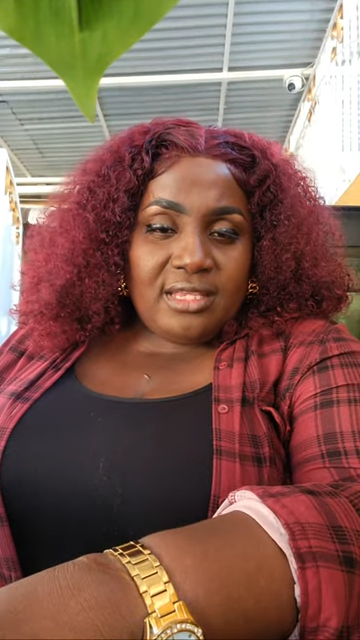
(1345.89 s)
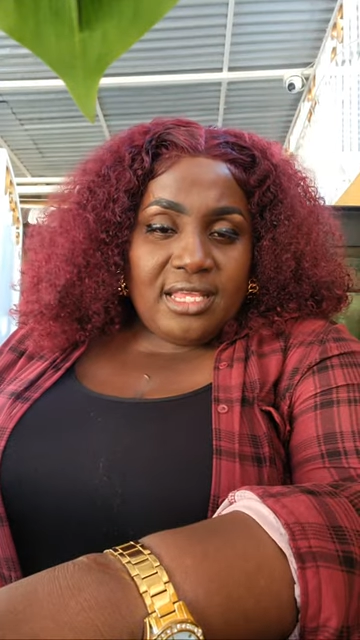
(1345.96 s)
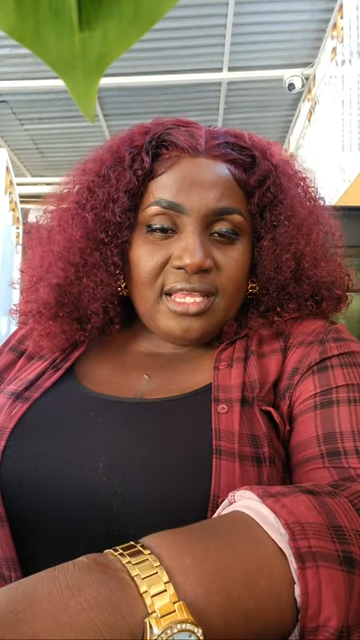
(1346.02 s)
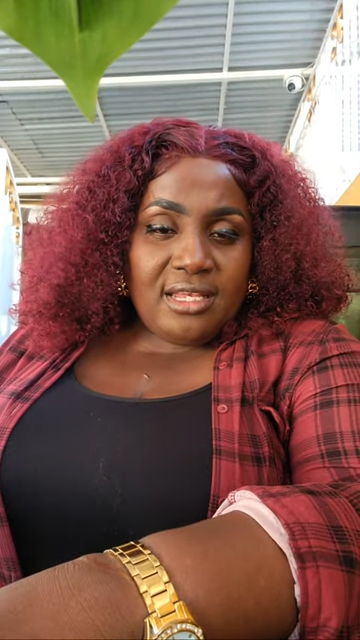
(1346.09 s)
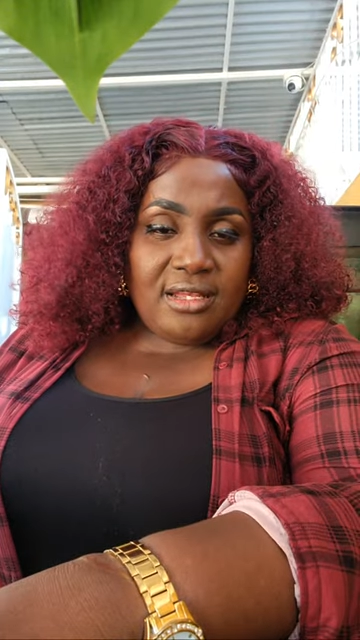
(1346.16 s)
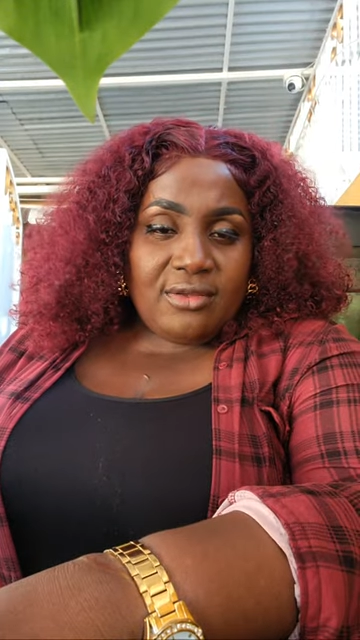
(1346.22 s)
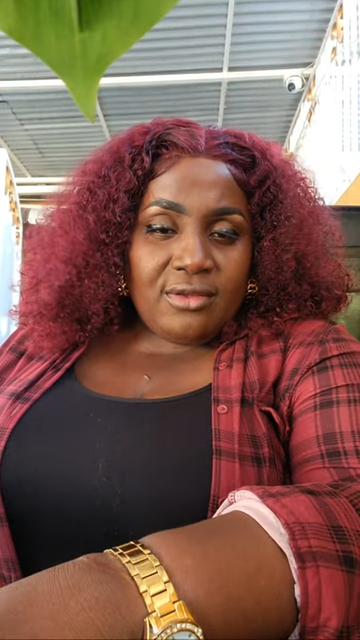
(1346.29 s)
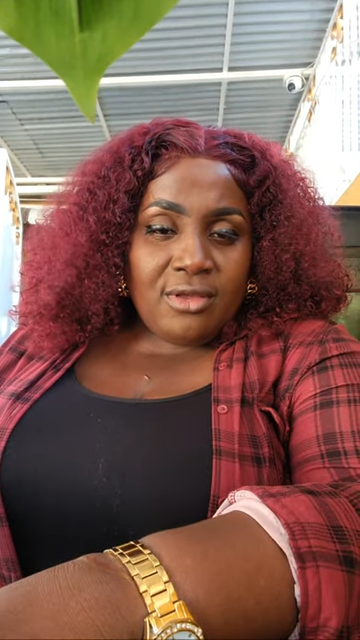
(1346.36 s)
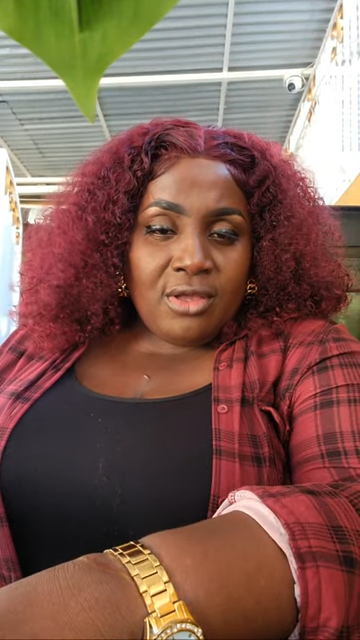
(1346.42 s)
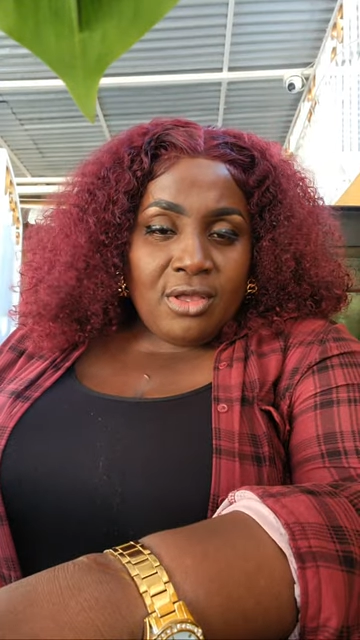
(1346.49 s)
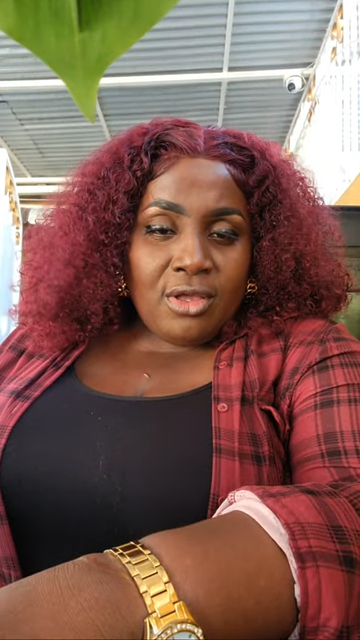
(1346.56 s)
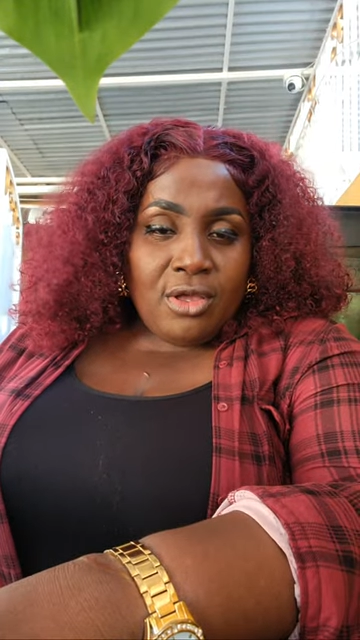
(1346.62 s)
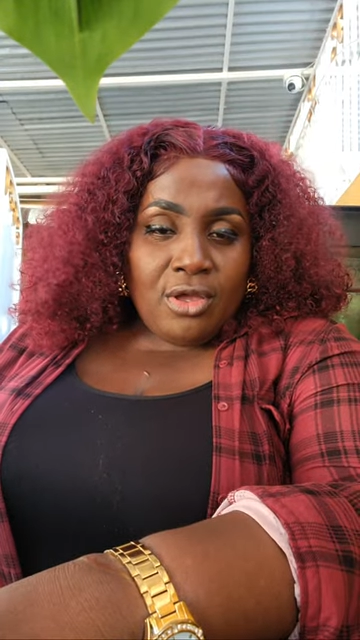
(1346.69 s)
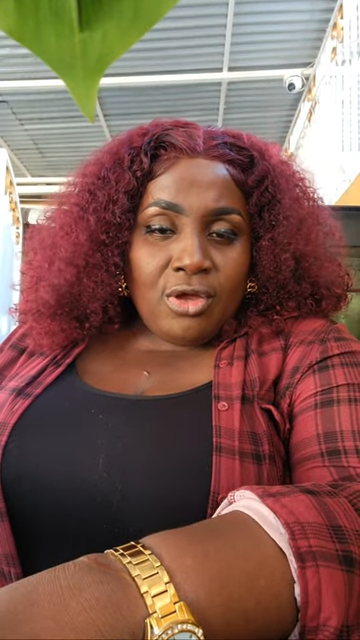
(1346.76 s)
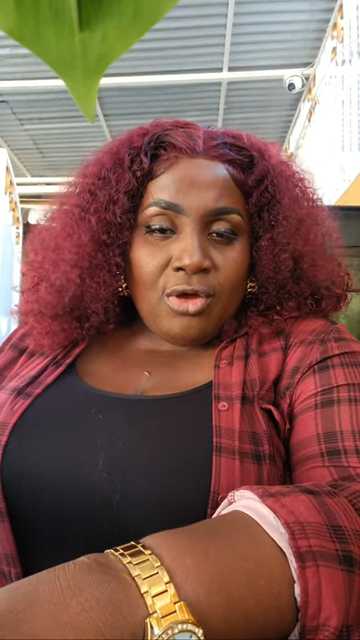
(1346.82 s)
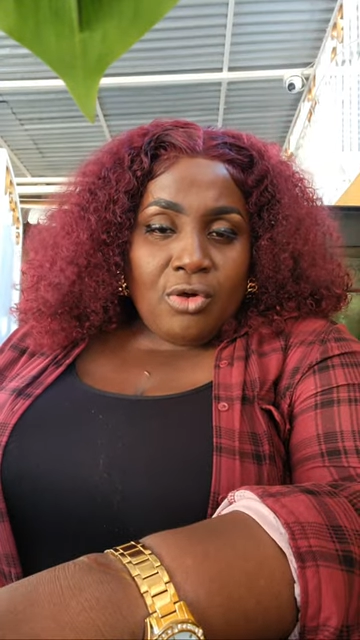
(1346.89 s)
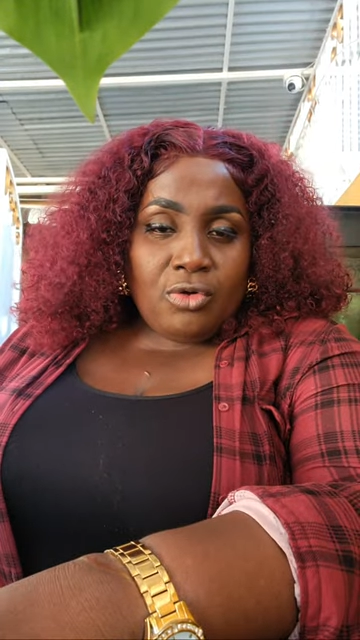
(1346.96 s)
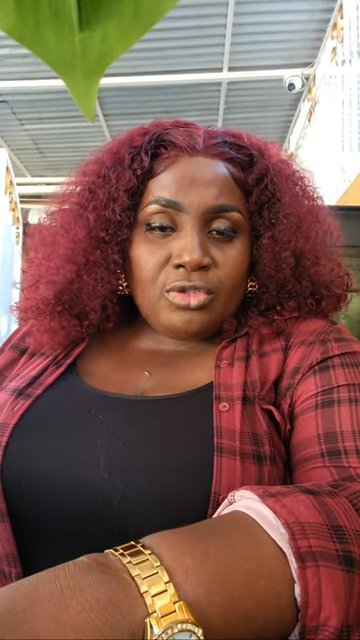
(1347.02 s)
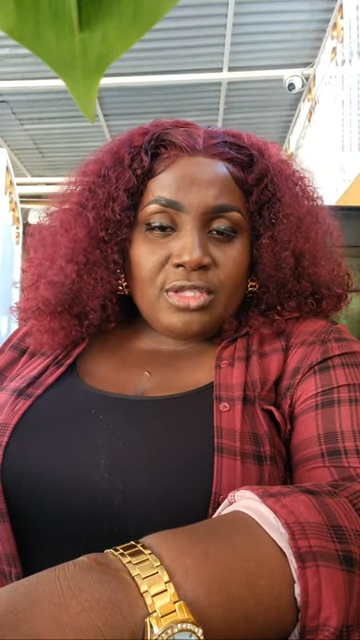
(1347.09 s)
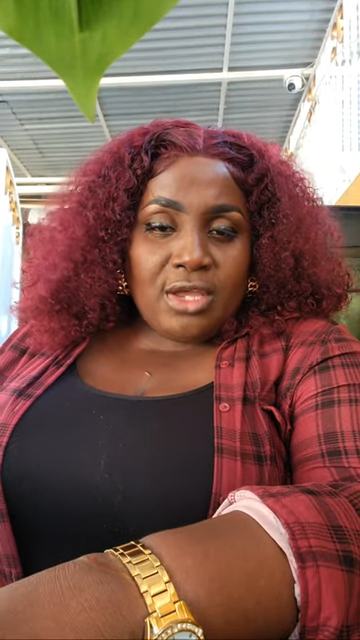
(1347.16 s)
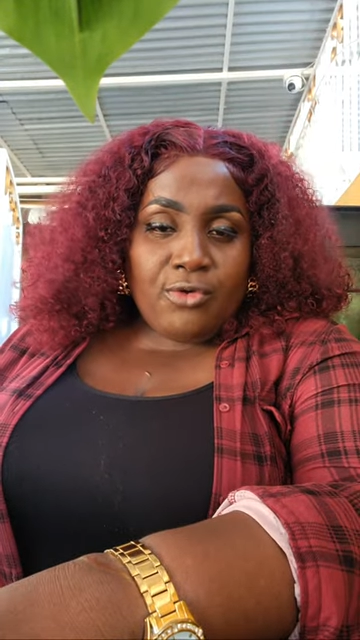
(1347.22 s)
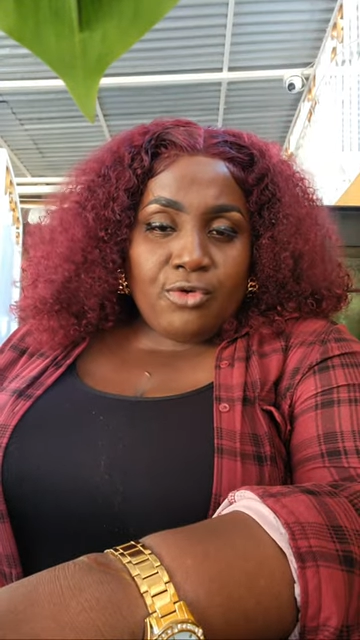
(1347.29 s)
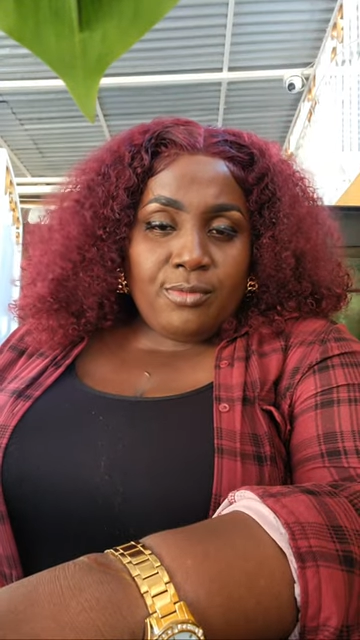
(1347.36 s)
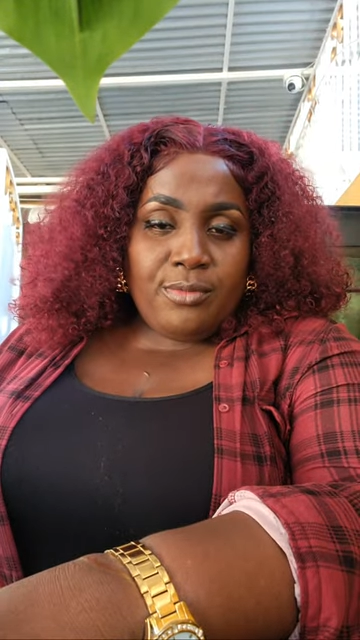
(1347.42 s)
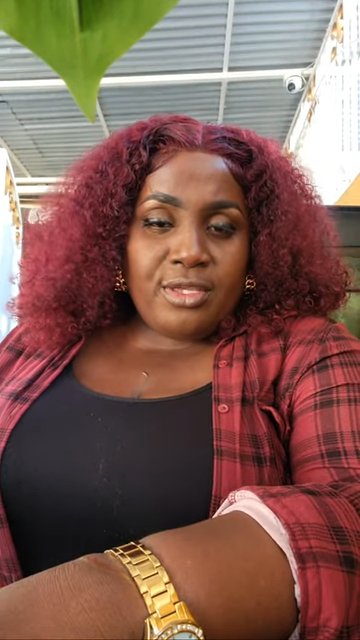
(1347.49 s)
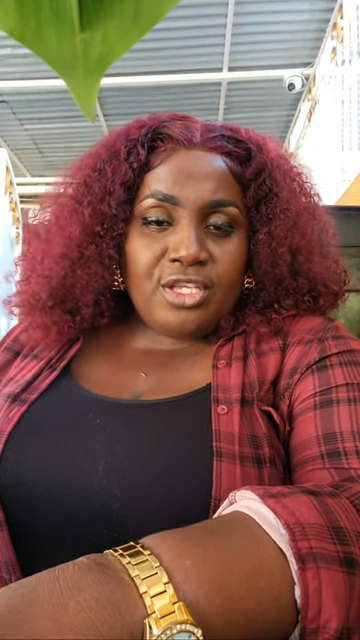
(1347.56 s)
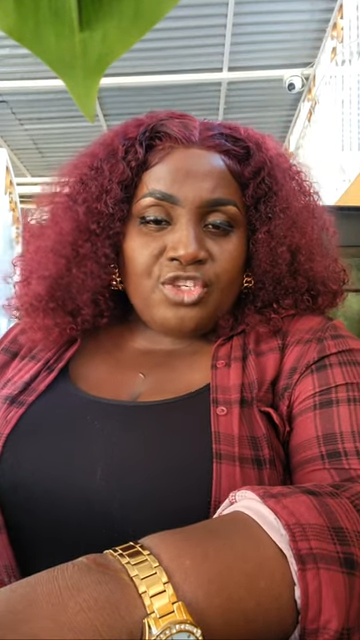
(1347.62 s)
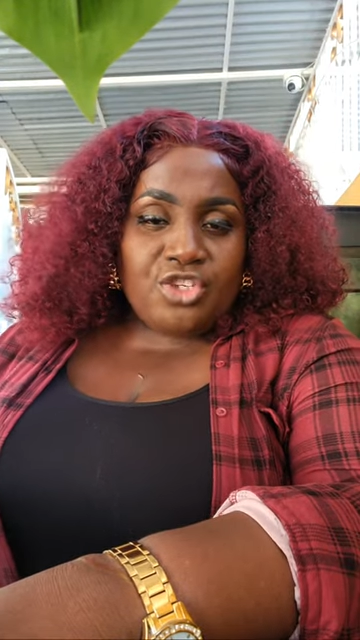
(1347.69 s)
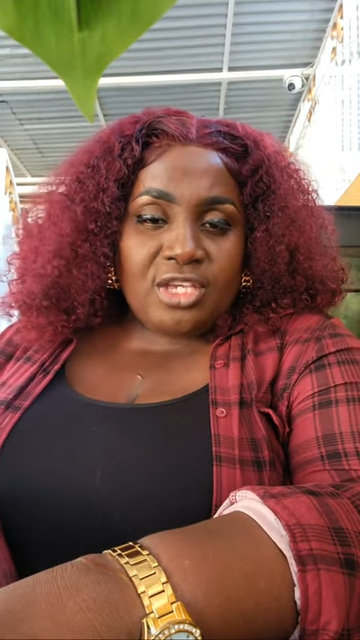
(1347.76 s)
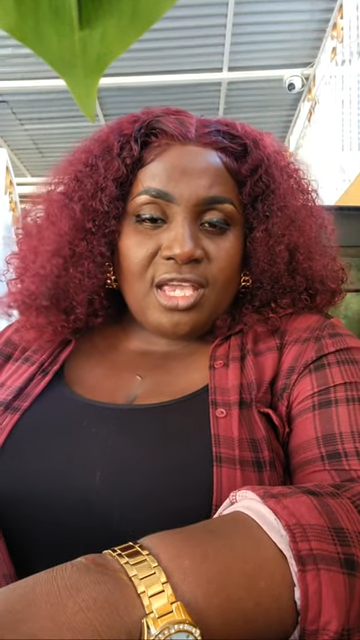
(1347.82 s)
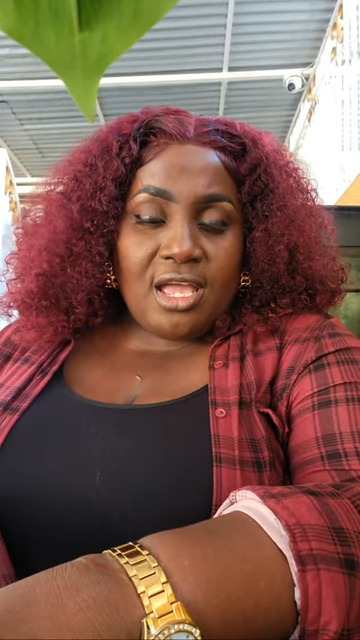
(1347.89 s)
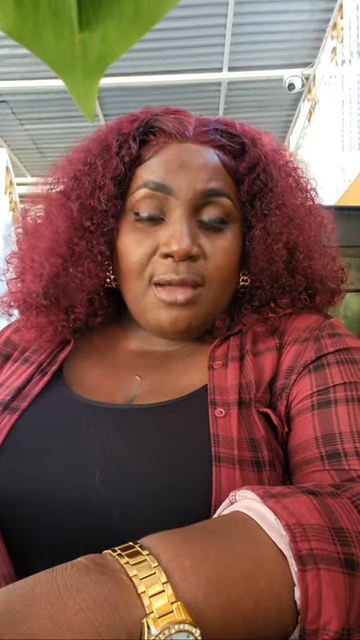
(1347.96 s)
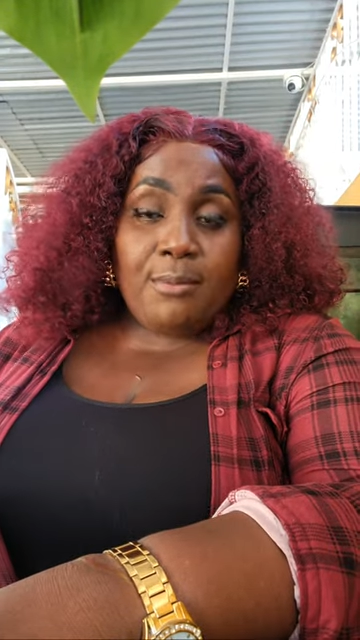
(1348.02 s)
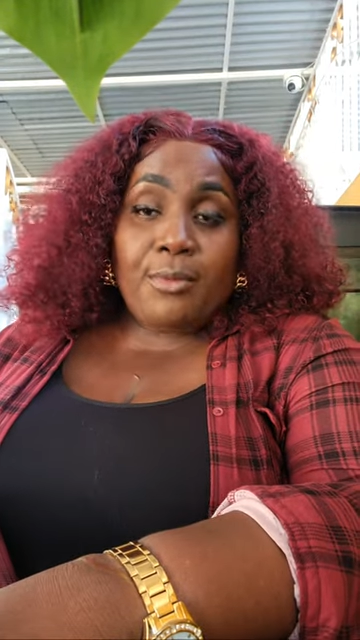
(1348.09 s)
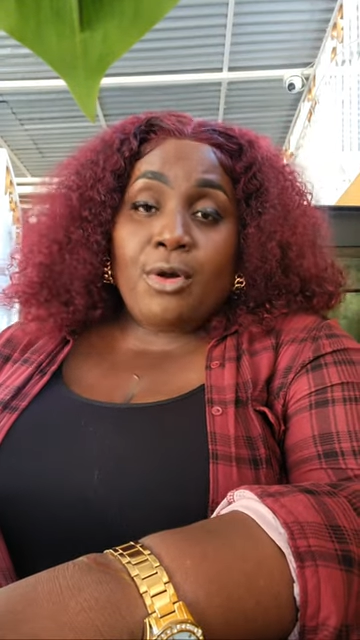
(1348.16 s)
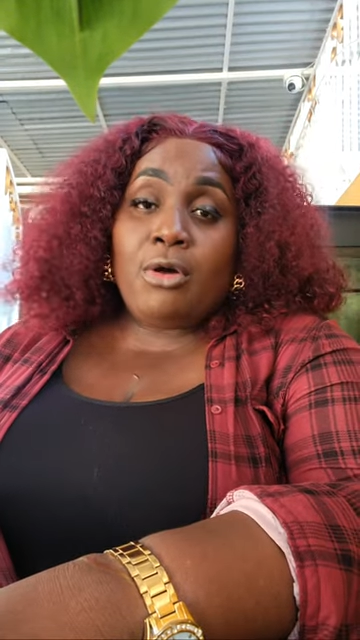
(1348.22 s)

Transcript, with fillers: dead out of Ramesh camp.